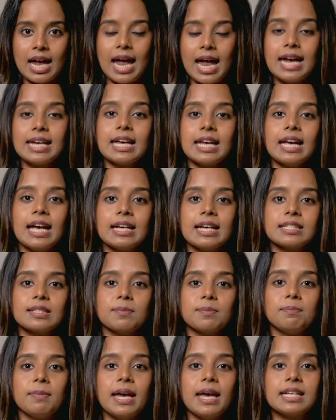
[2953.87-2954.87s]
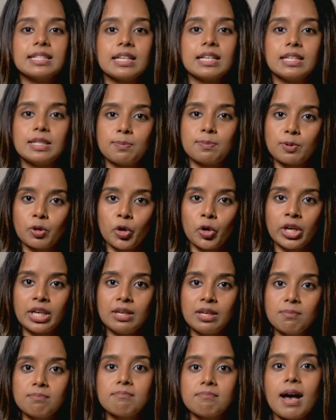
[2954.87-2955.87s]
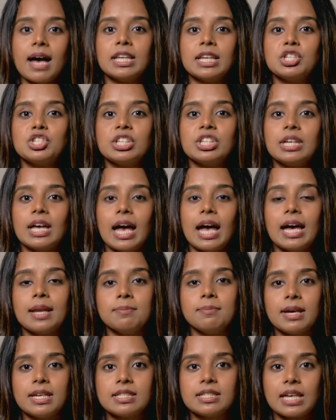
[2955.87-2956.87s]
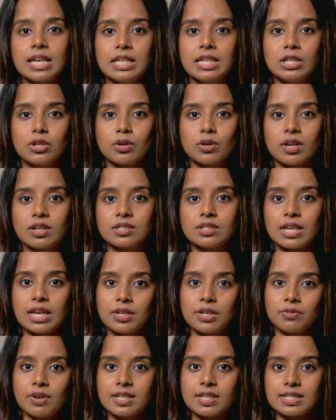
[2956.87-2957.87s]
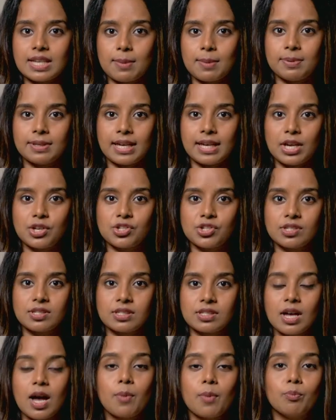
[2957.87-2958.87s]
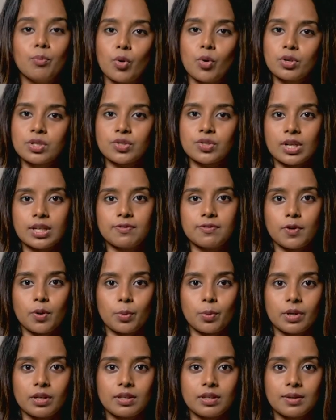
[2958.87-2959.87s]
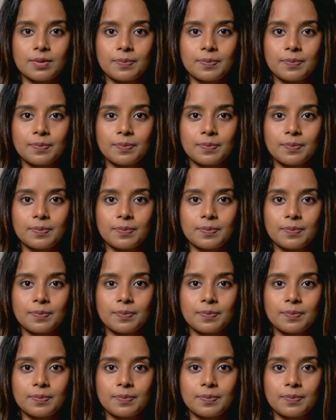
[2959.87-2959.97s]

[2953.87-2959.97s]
AKS makes deploying, managing, and maintaining your containerized applications more straightforward.